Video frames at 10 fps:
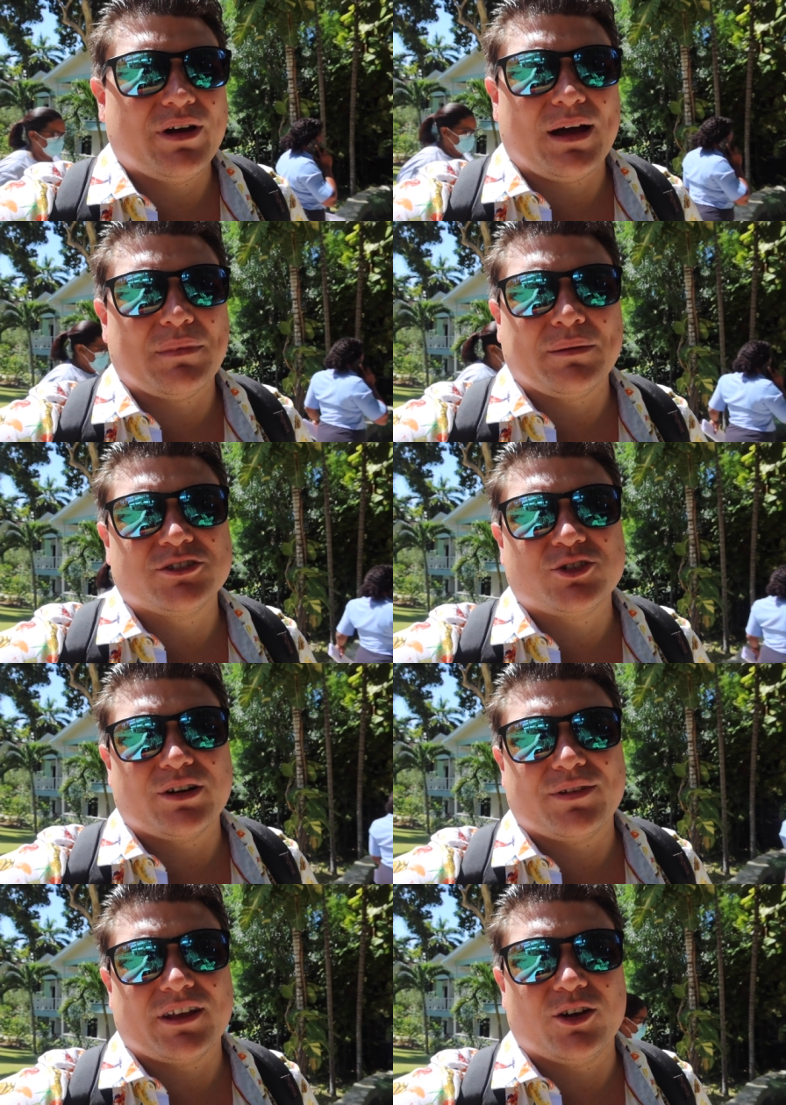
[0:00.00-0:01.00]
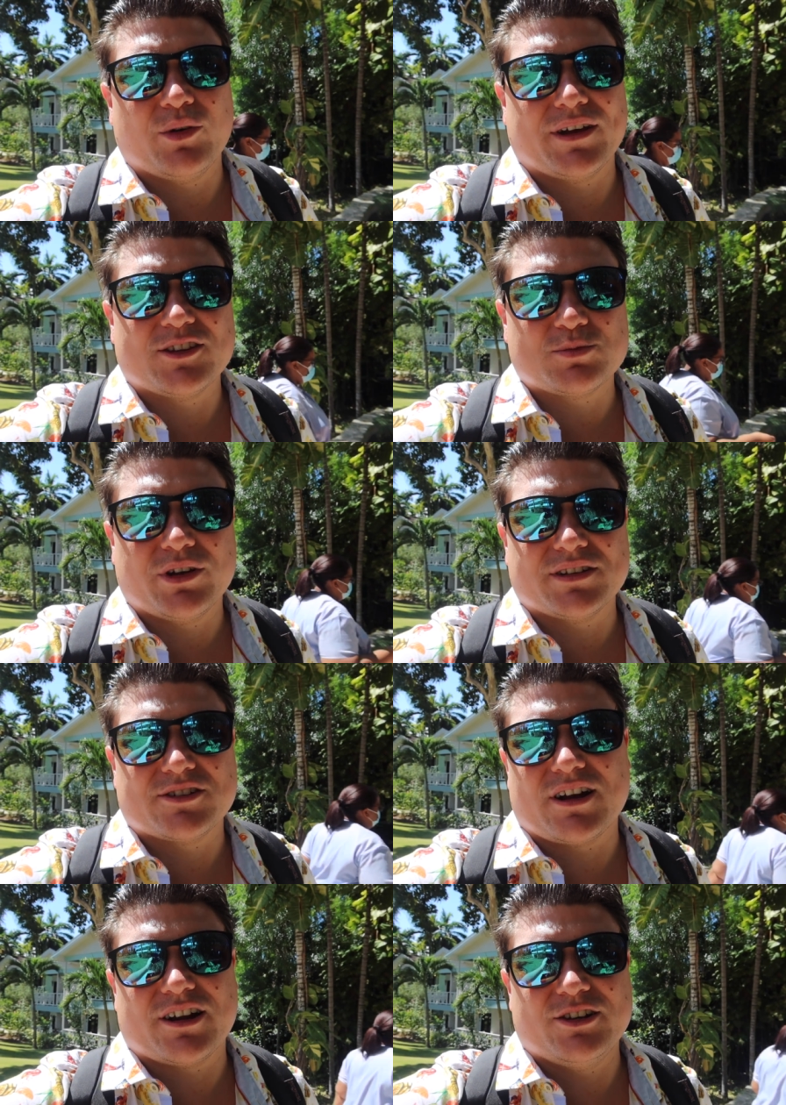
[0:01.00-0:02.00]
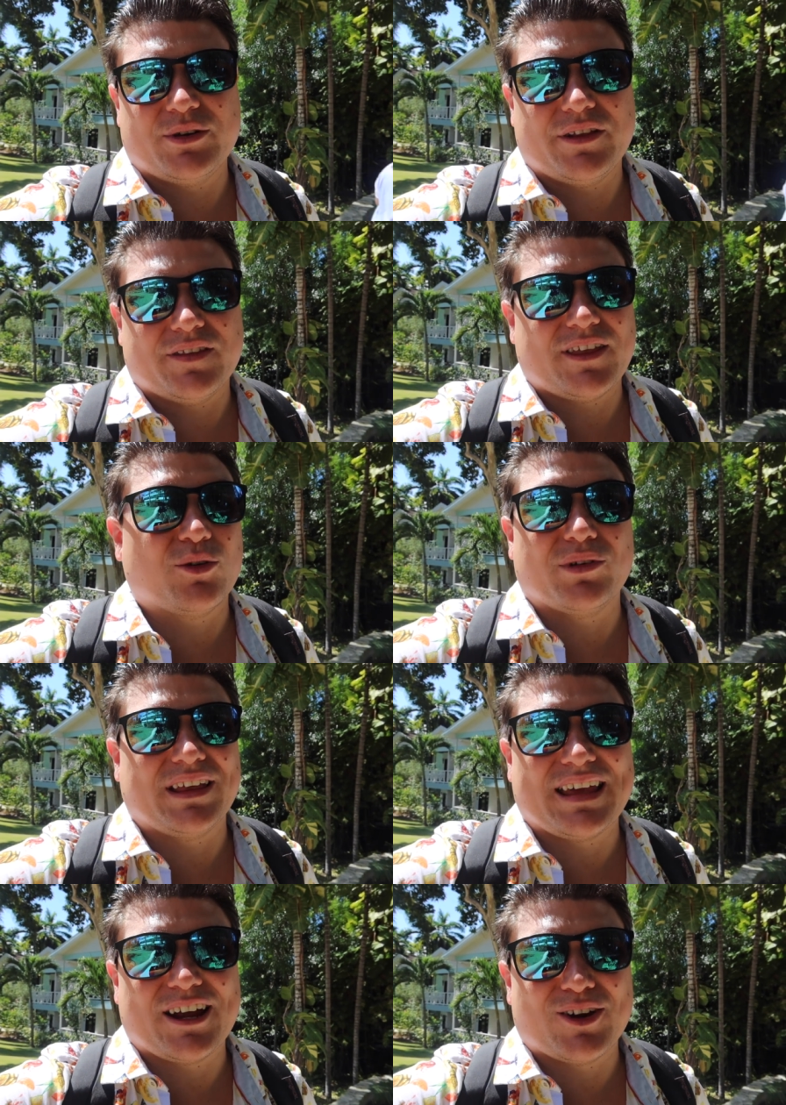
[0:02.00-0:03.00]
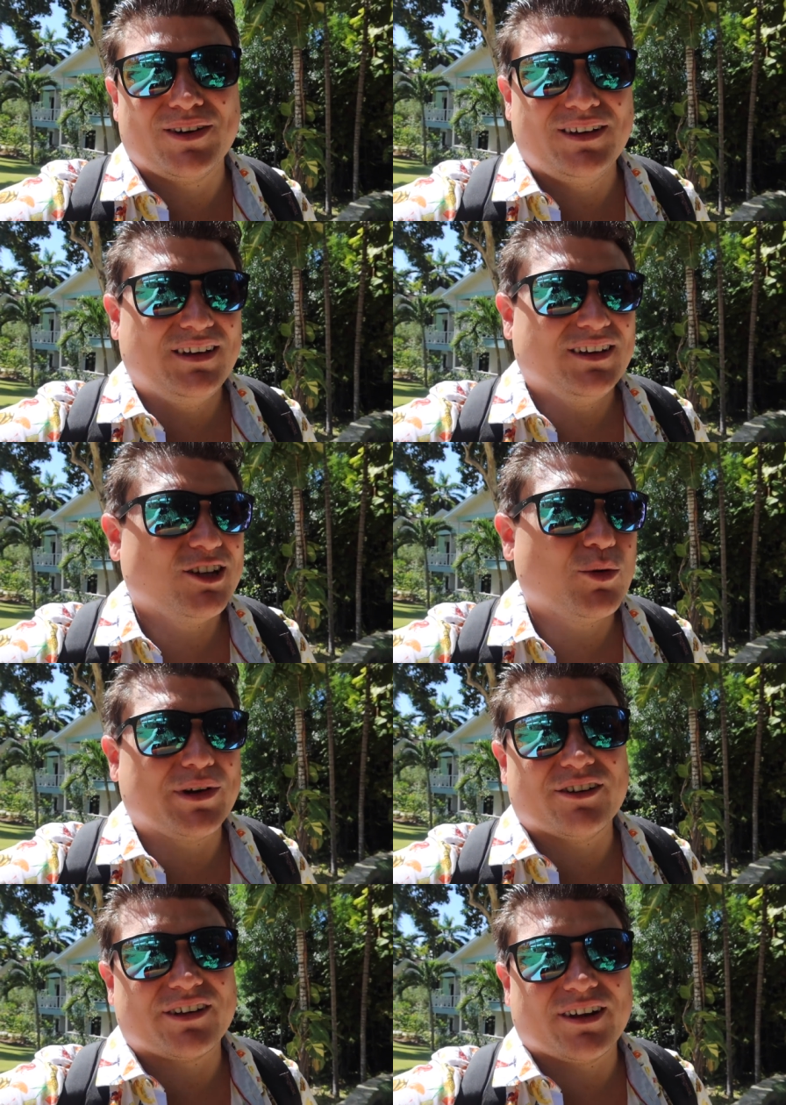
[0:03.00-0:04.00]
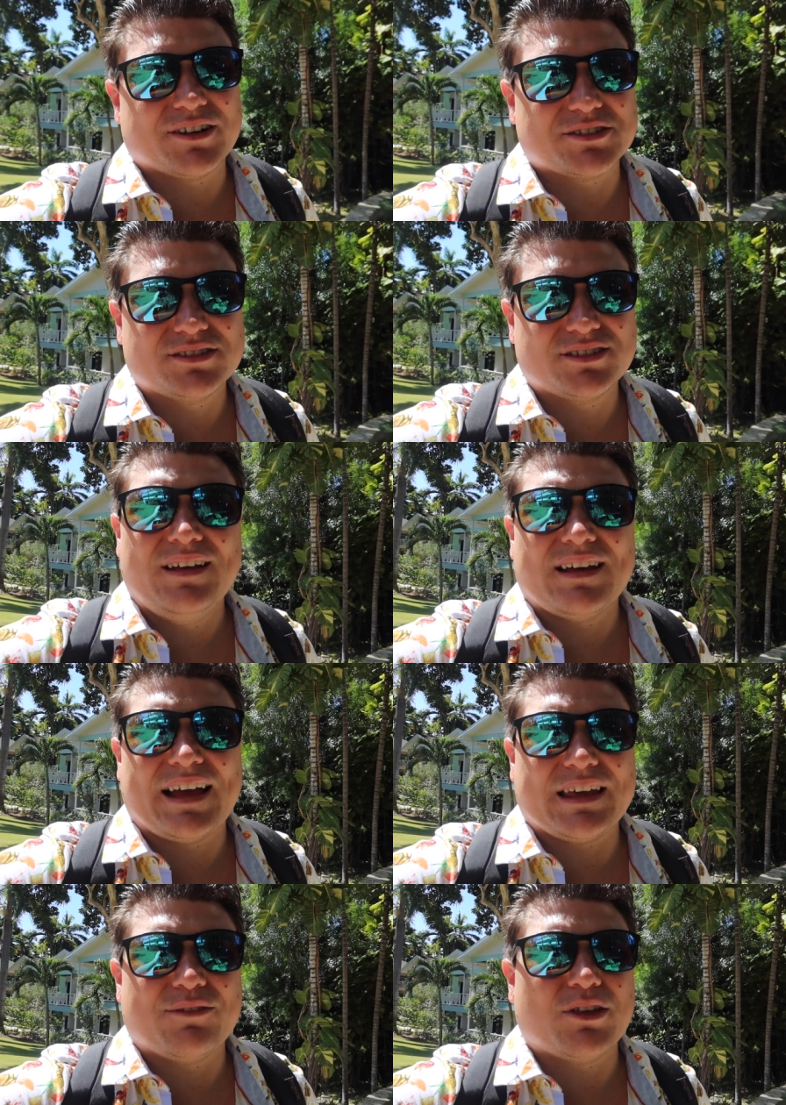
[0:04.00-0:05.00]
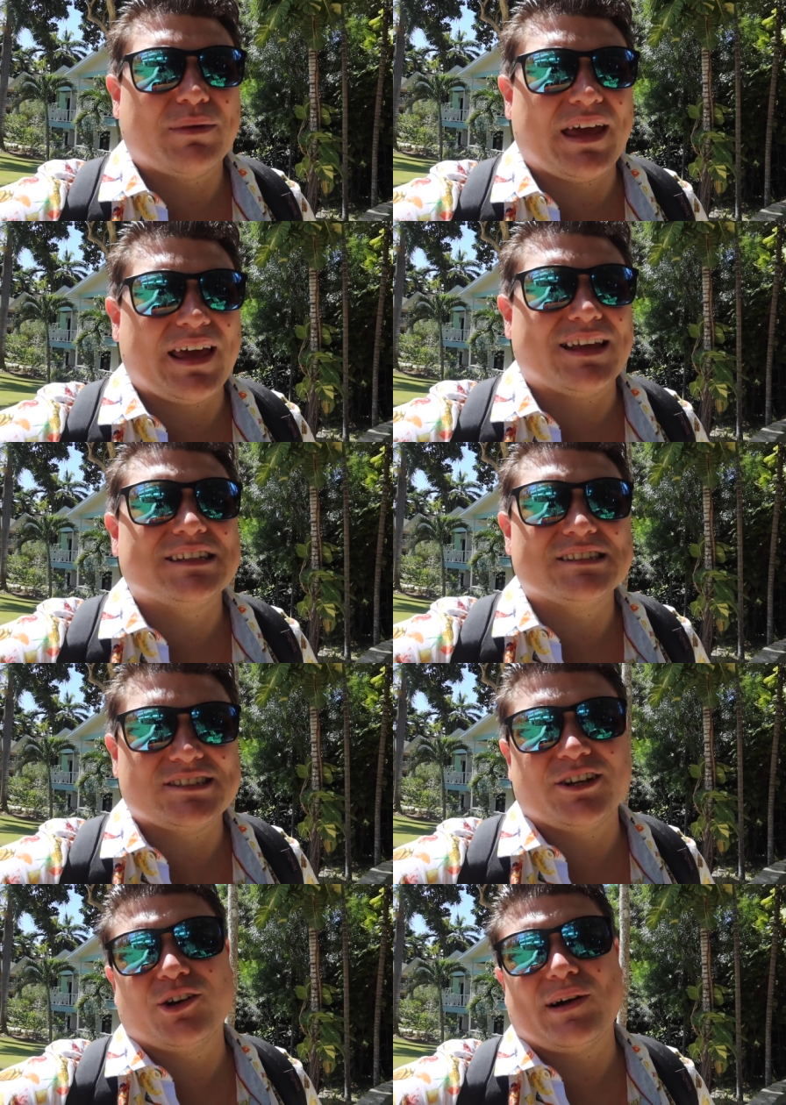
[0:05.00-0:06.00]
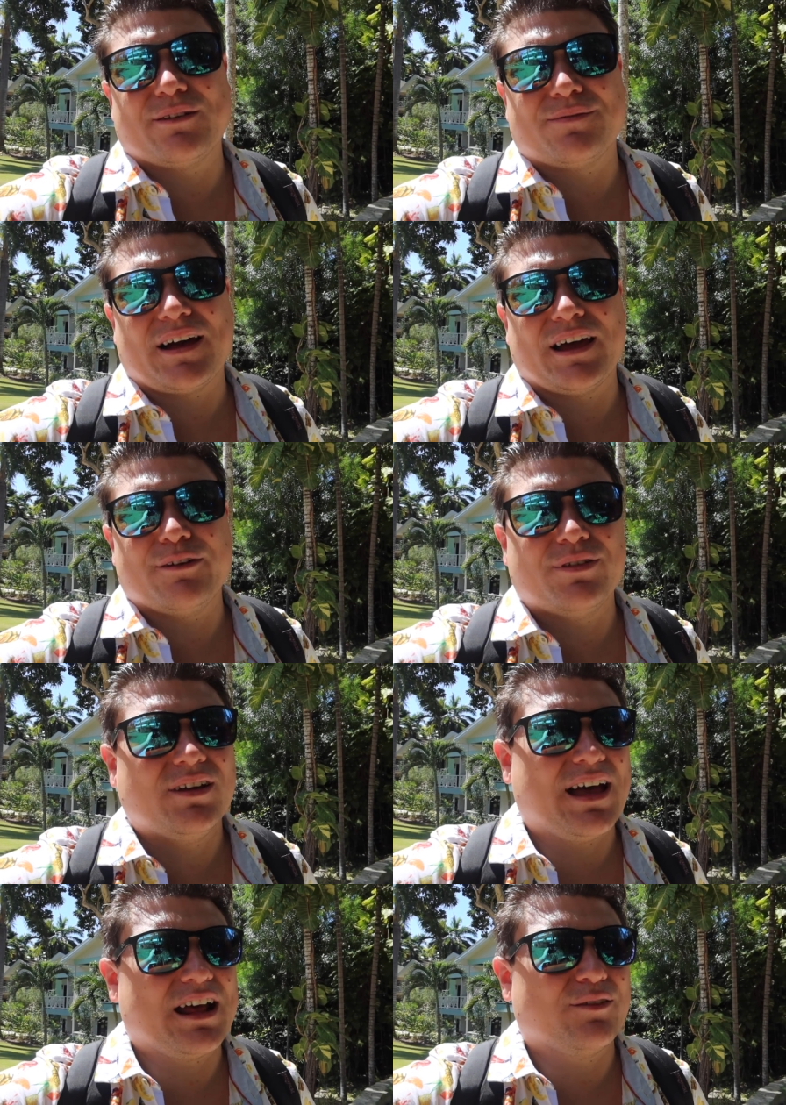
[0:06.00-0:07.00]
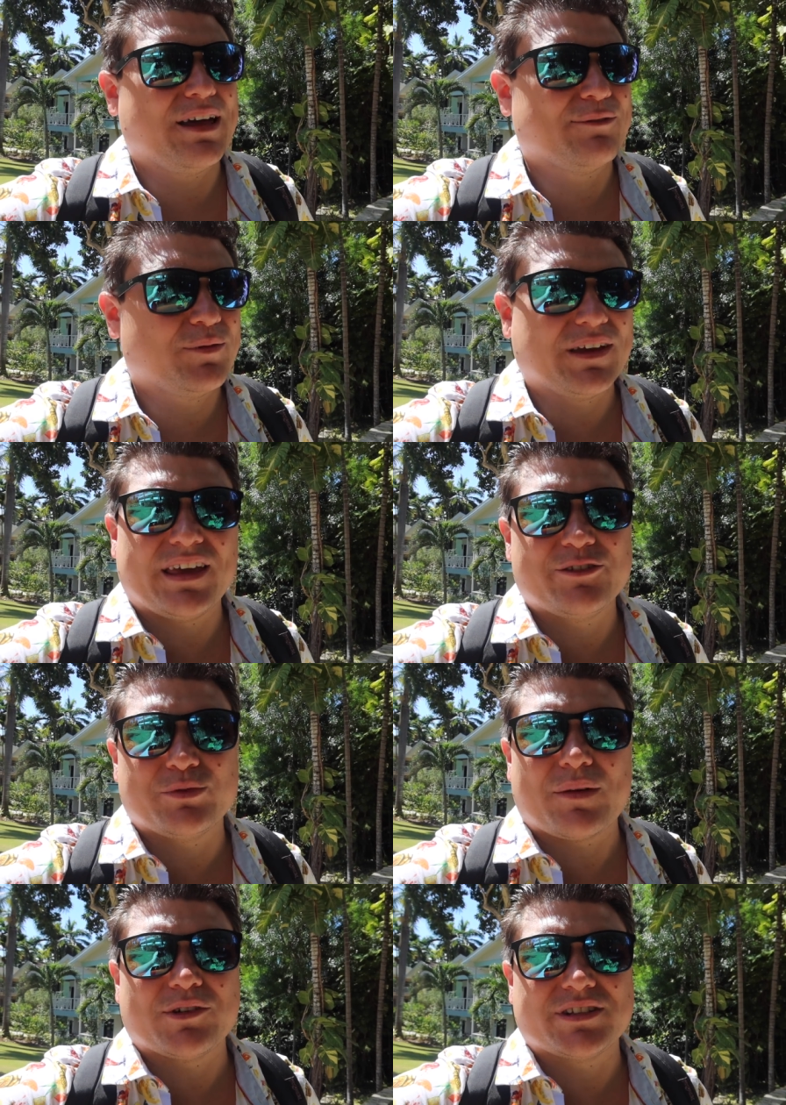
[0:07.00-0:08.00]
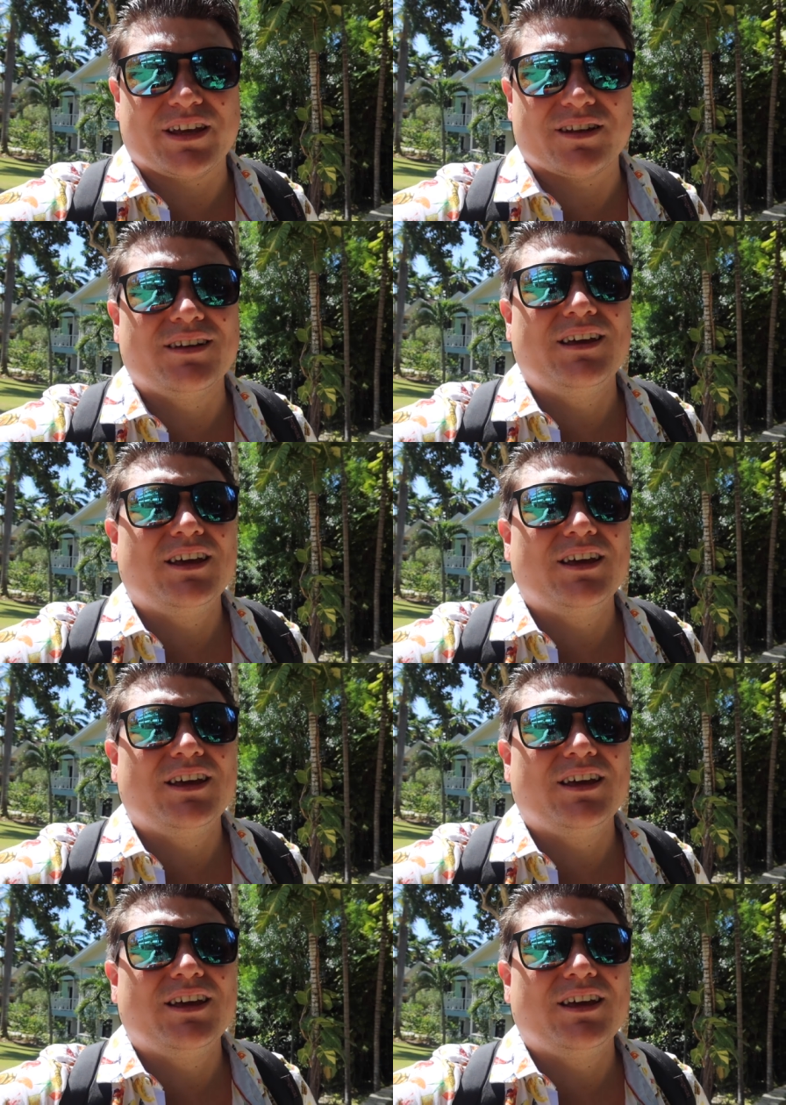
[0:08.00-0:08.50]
I'm, I'm just don't even feel like going at this point because they're not going to do anything. They don't really care. No one here cares. I give them a zero out of five out of every vacation we've ever taken.